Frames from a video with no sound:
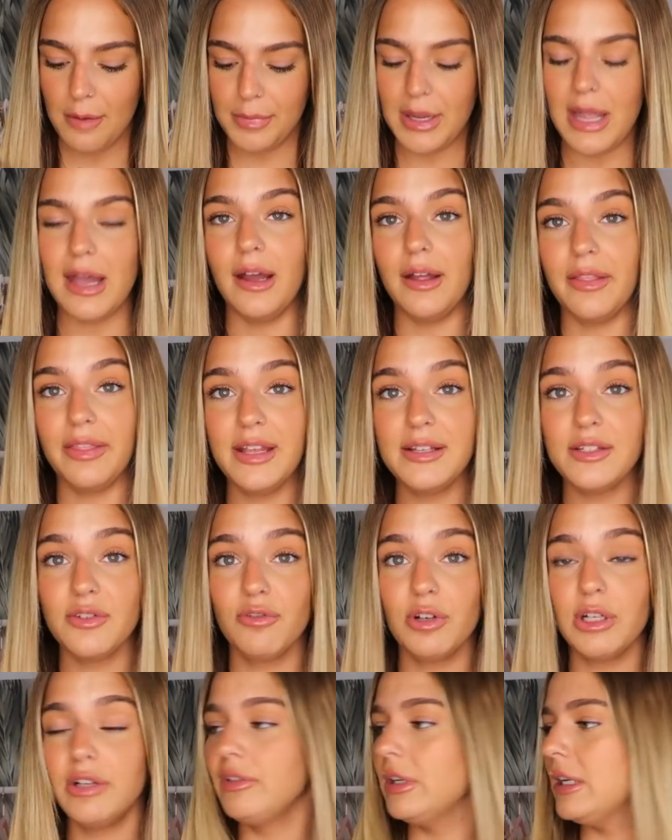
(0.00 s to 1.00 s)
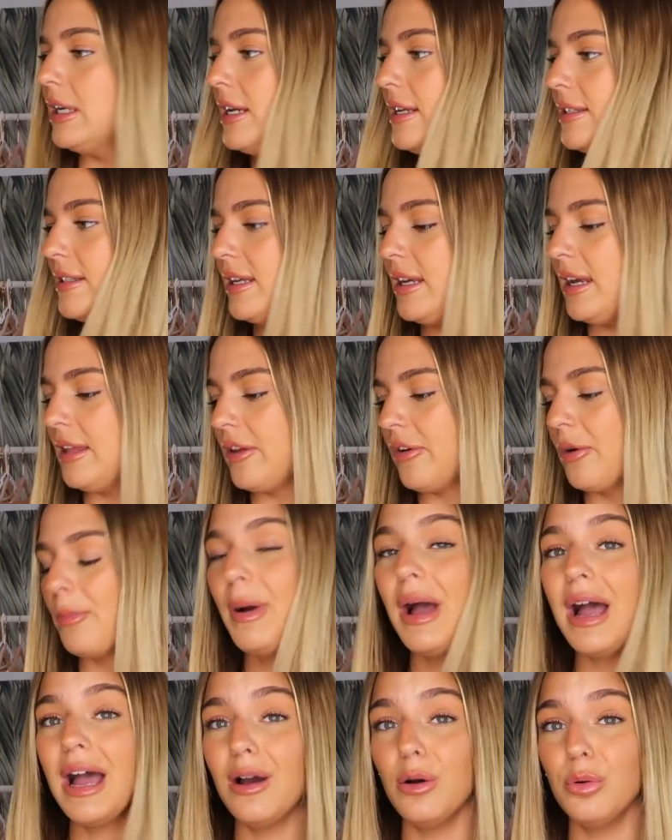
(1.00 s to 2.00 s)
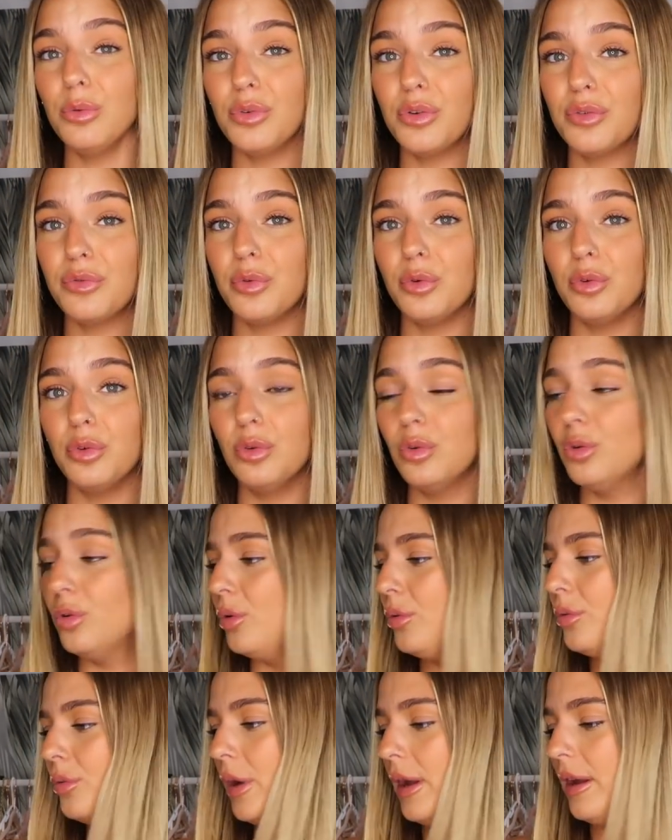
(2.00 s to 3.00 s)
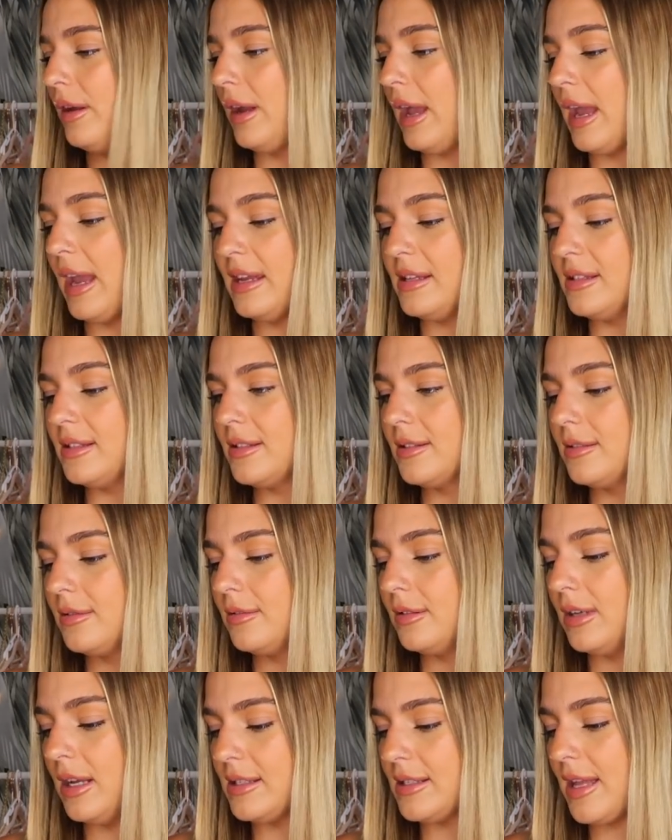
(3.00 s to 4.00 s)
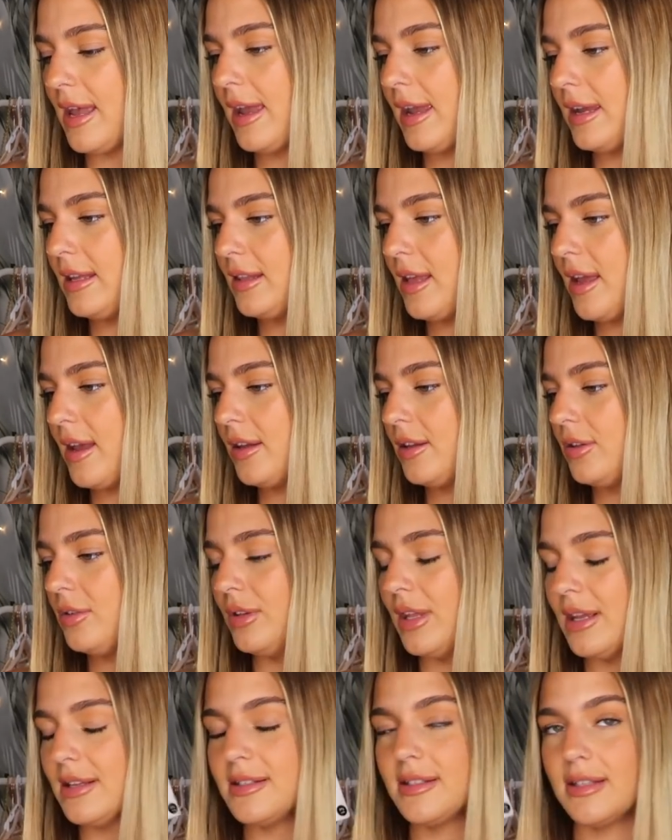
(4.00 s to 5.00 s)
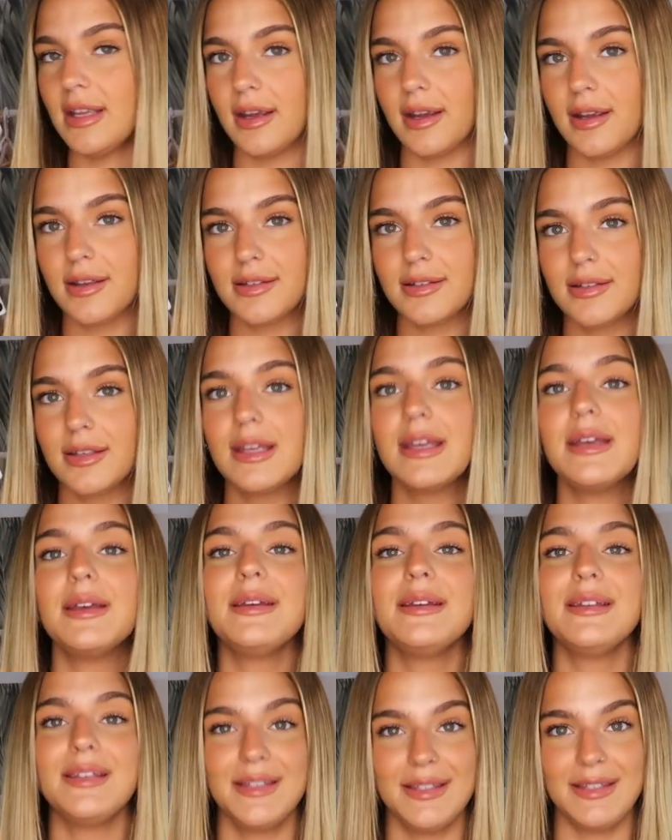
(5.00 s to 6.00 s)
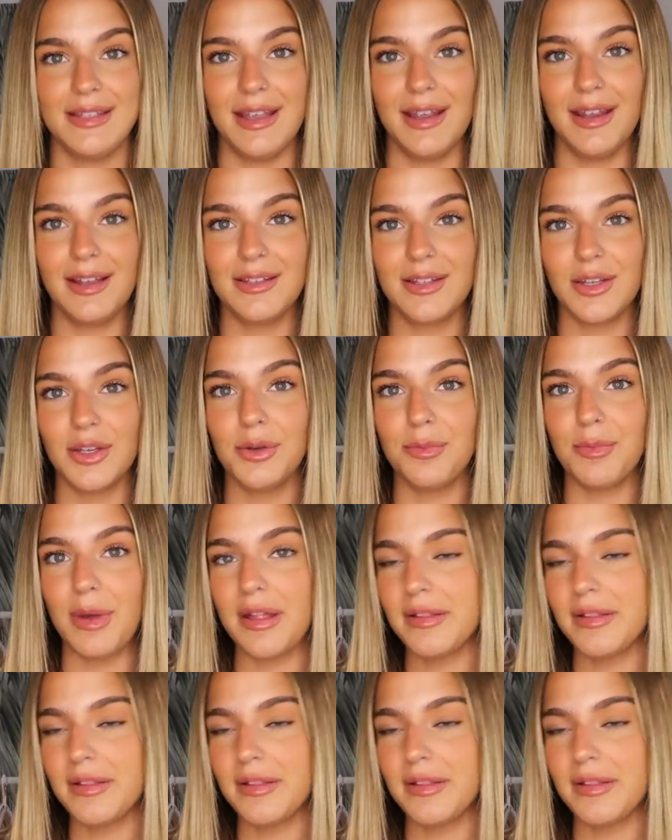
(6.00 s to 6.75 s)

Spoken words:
But yeah, these are really, really easy, and they're £1 for 8. Is there 8 there? There's 6. 6. Good